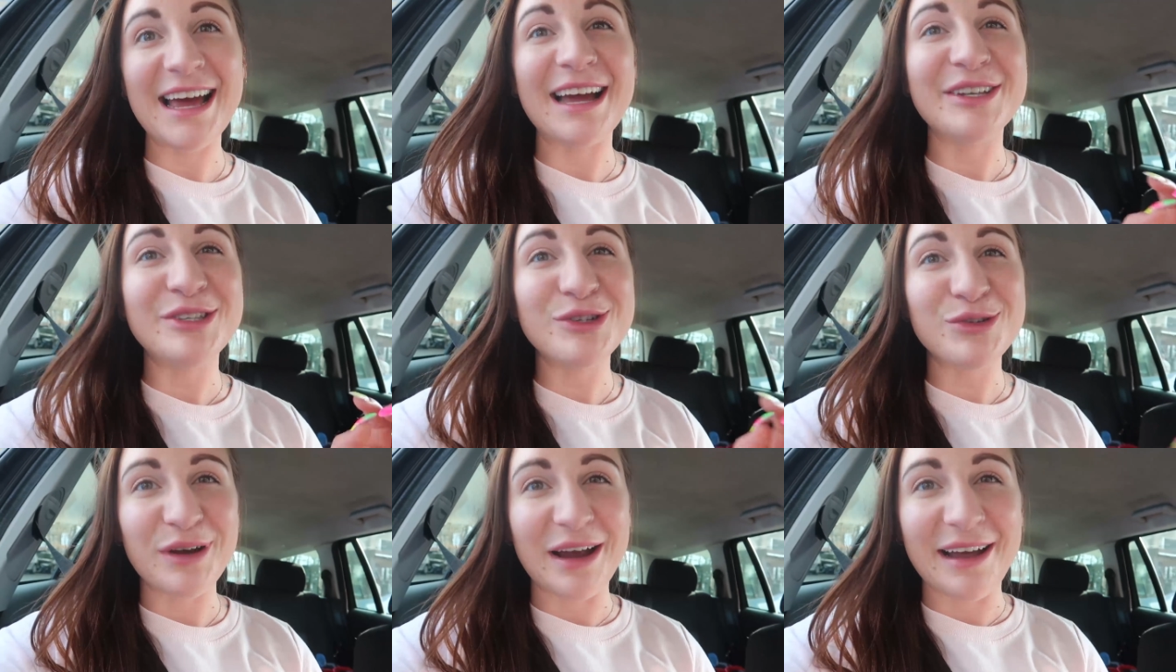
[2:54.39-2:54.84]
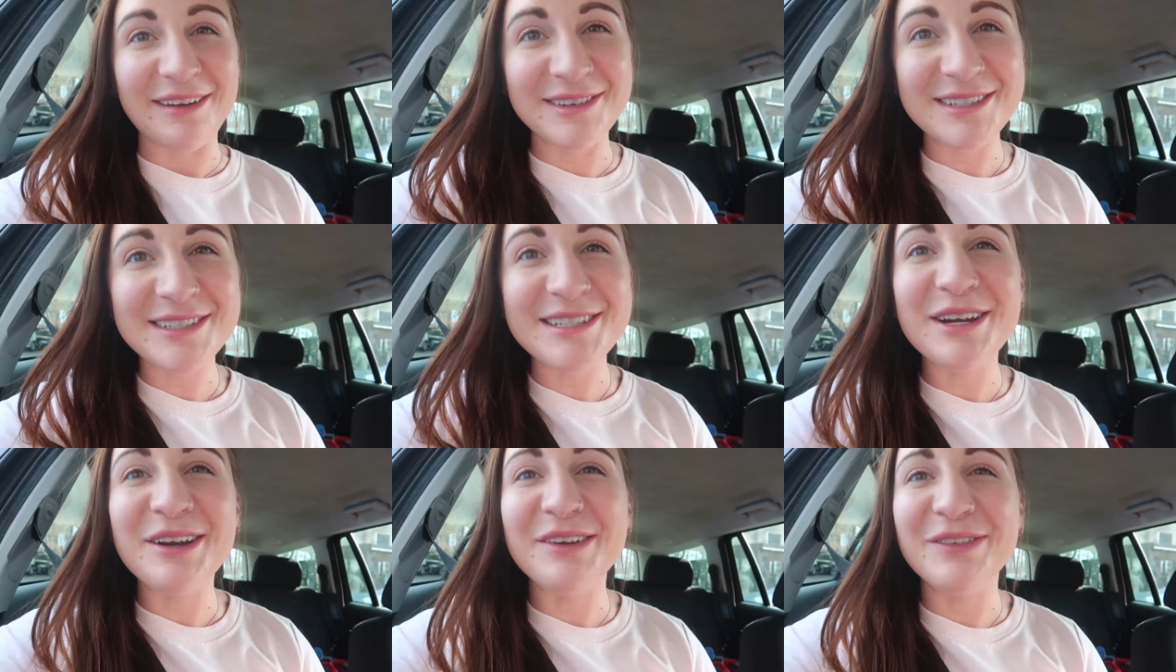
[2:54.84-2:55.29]
at
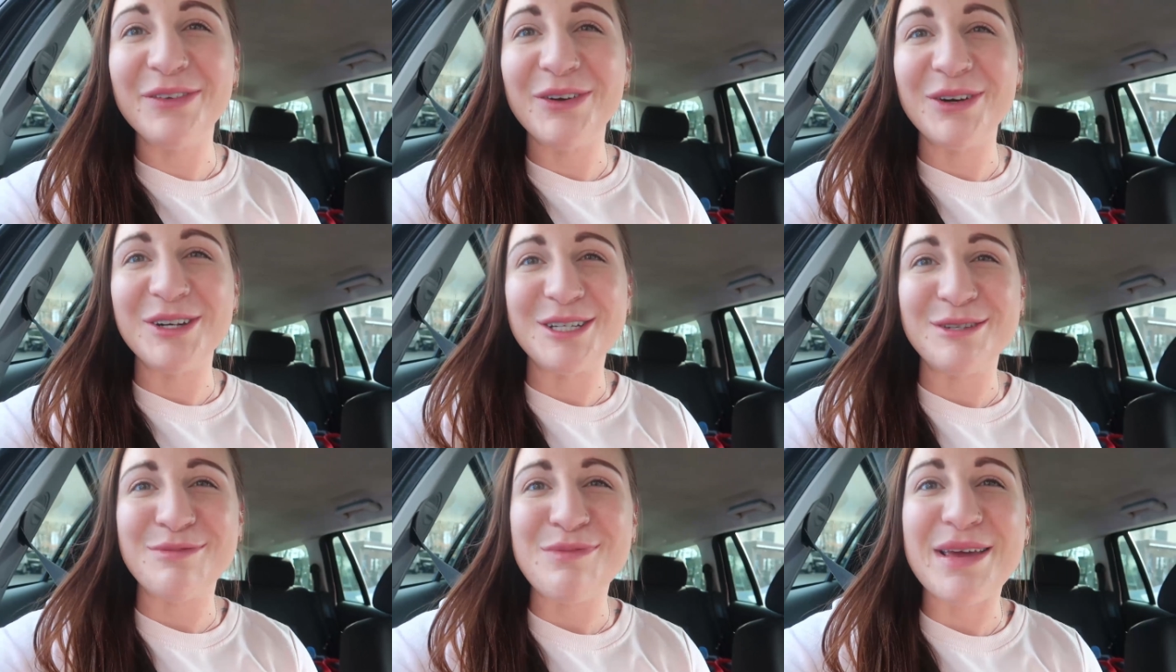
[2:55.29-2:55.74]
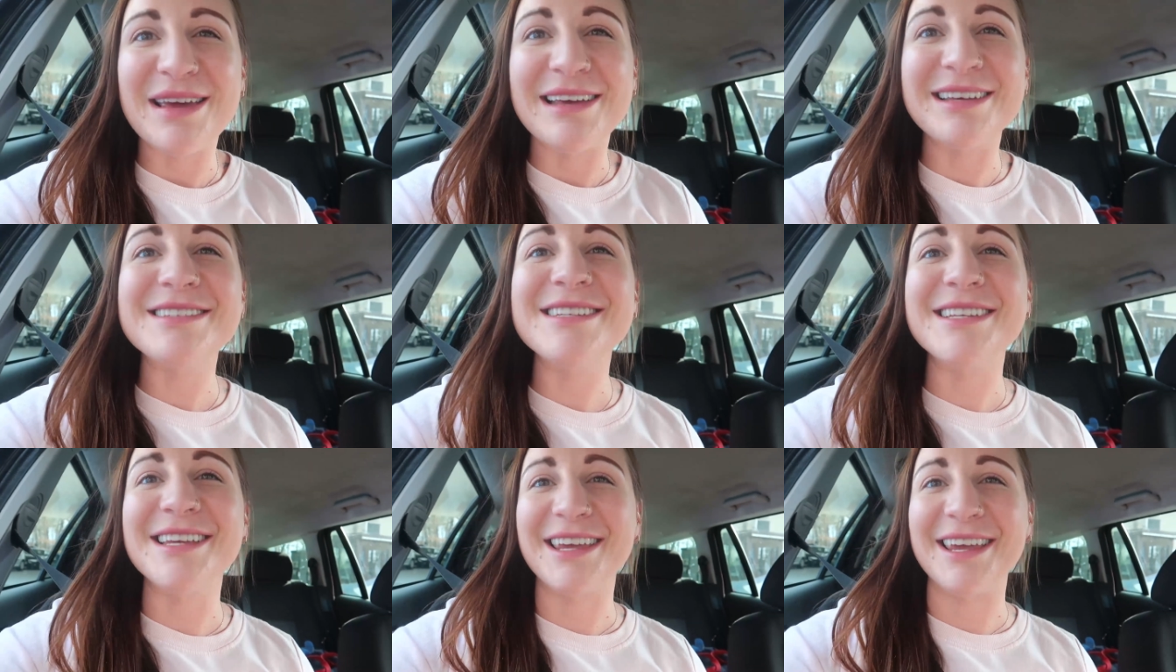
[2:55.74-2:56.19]
Travis Air Force
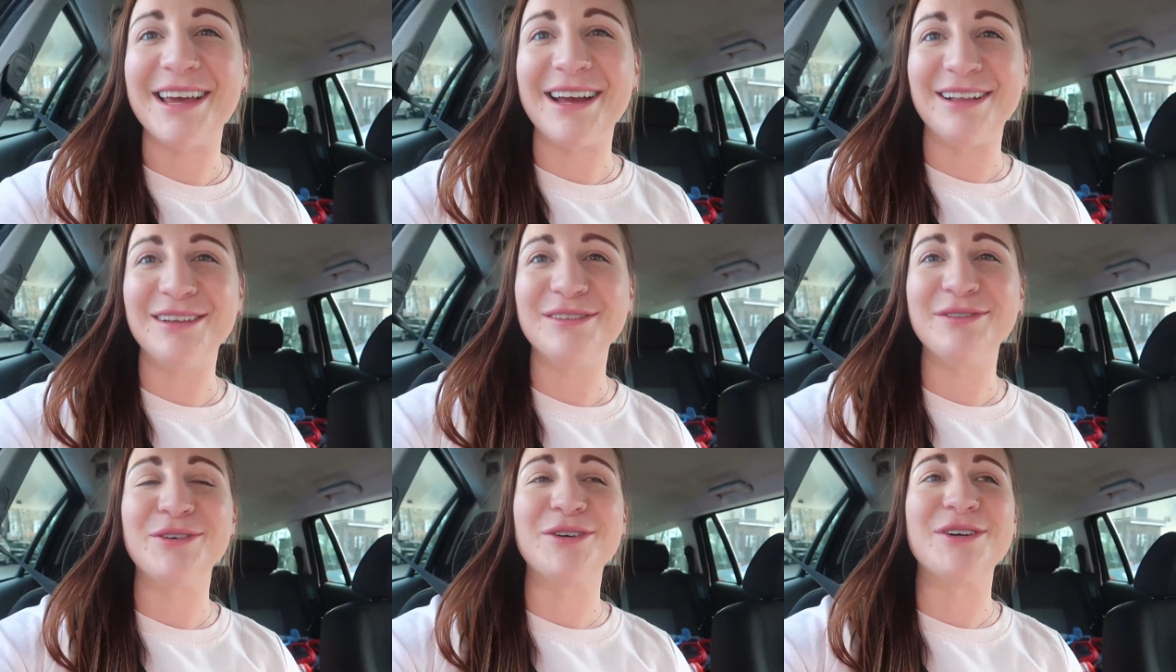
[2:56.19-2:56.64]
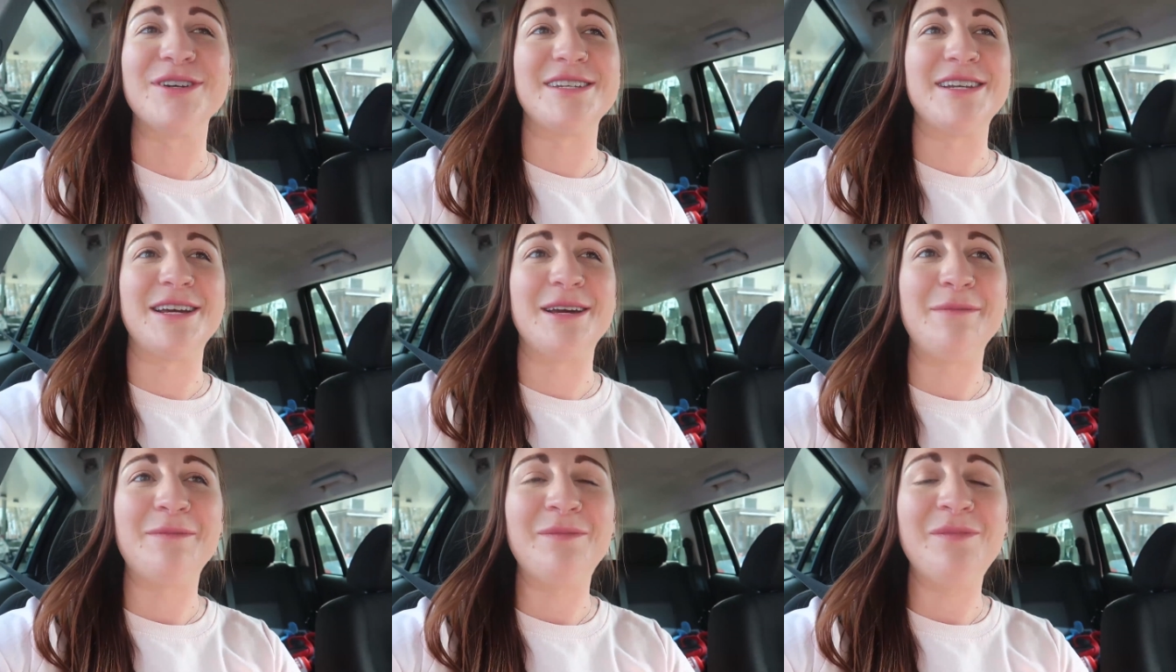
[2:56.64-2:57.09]
Base in
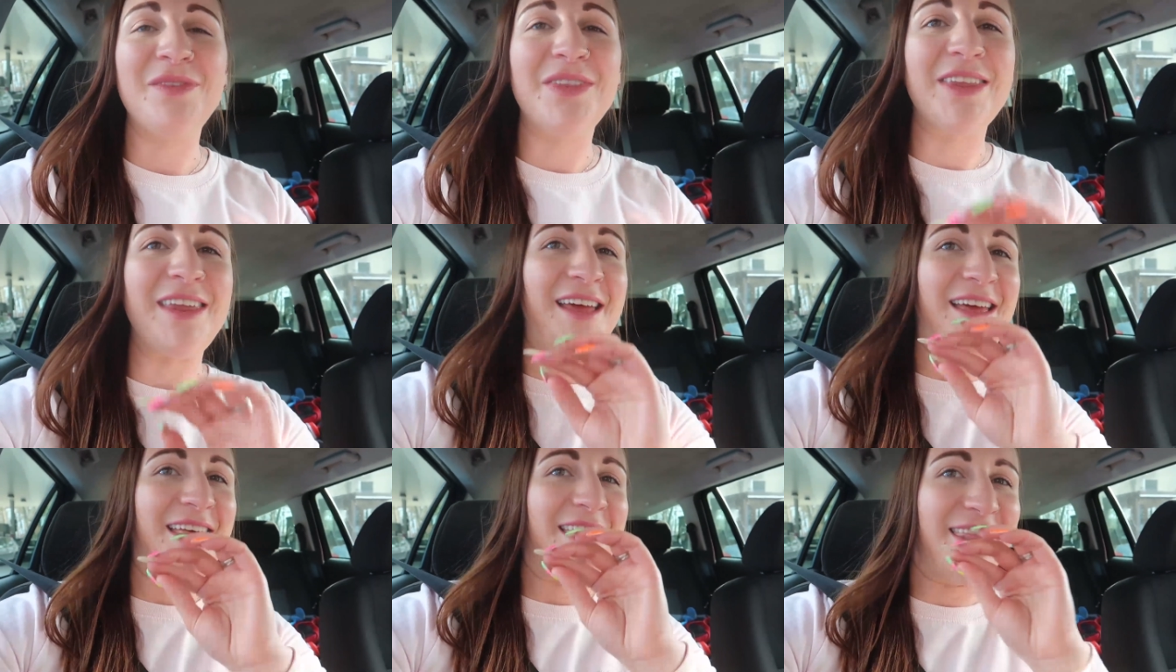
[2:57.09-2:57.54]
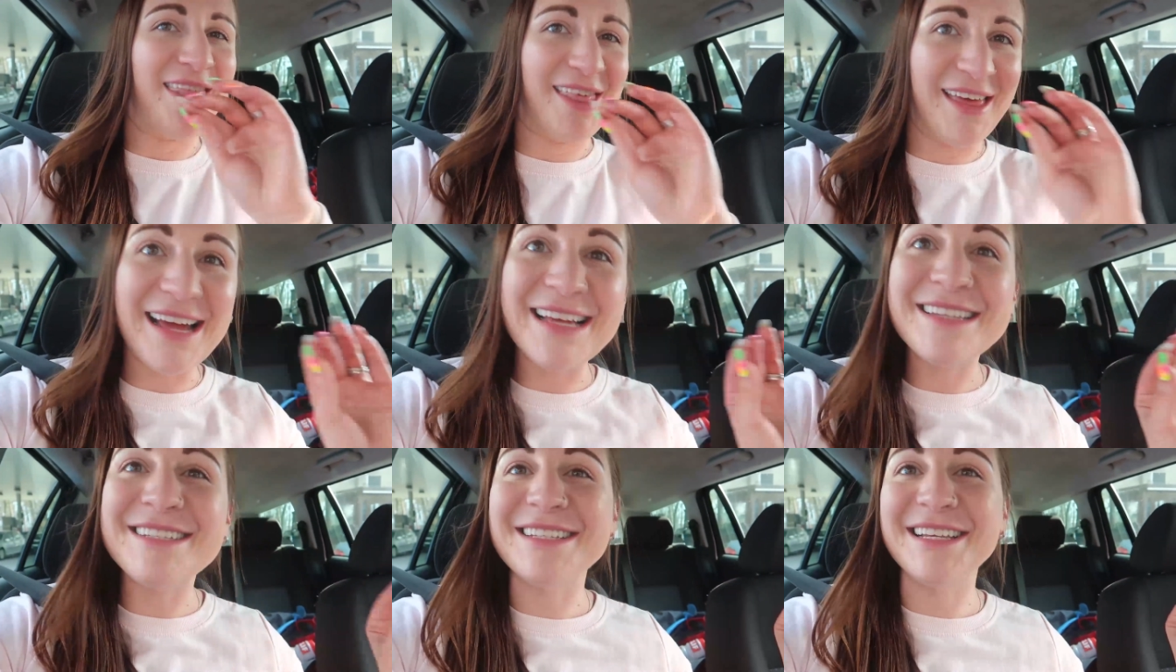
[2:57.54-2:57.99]
California.
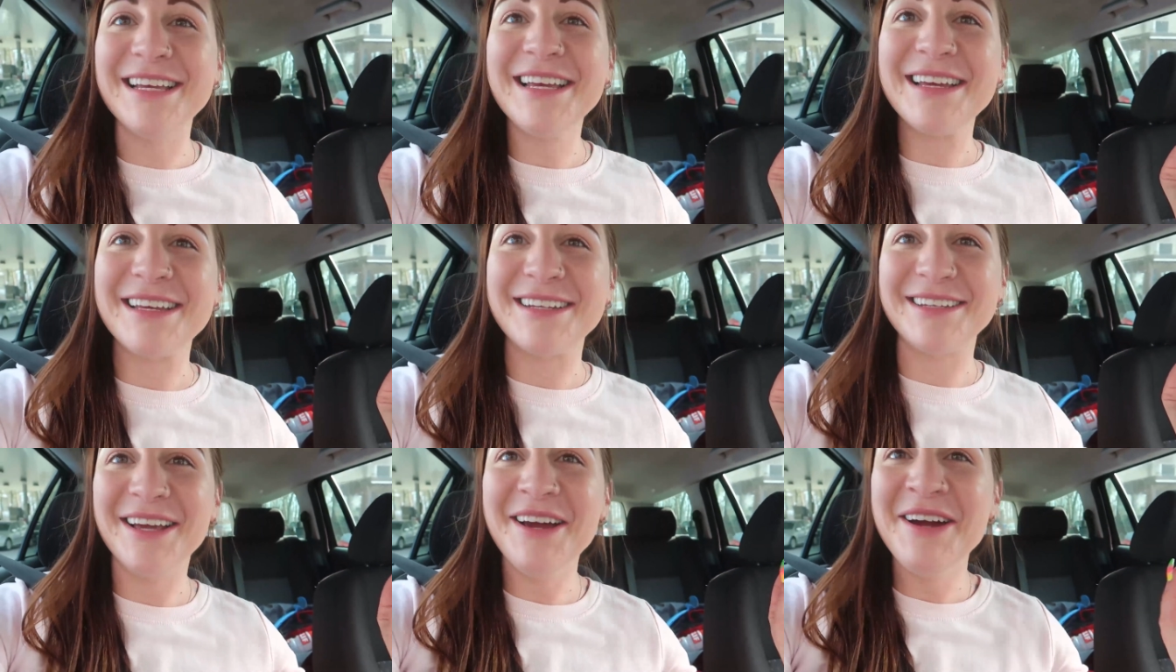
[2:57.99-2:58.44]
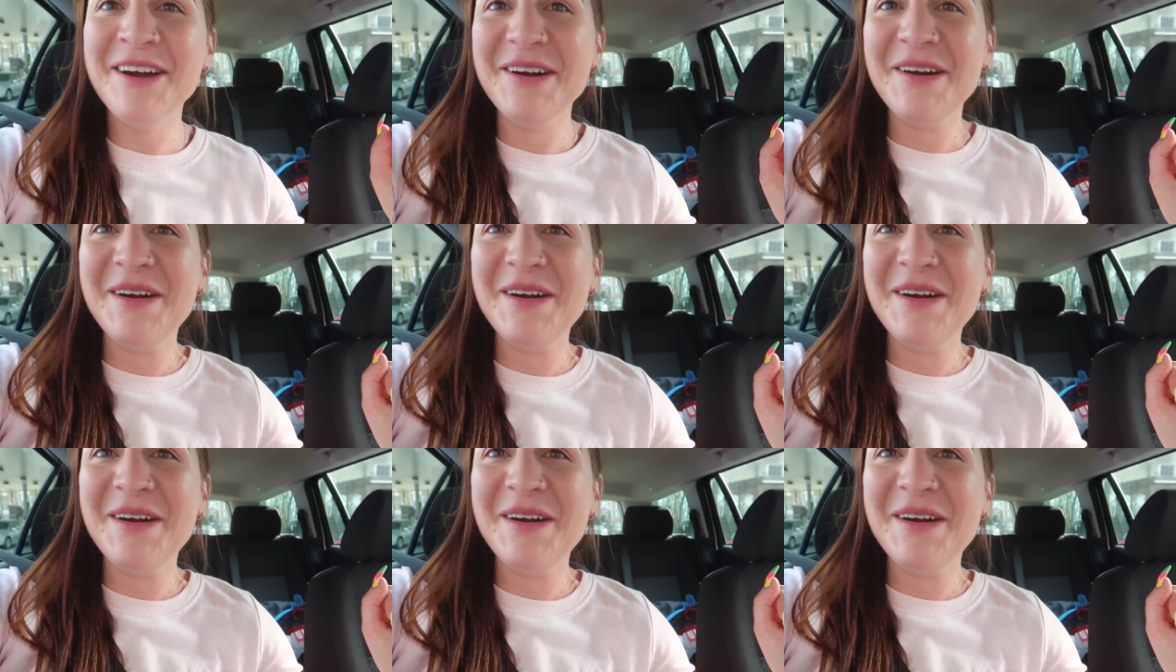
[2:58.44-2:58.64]
That's it.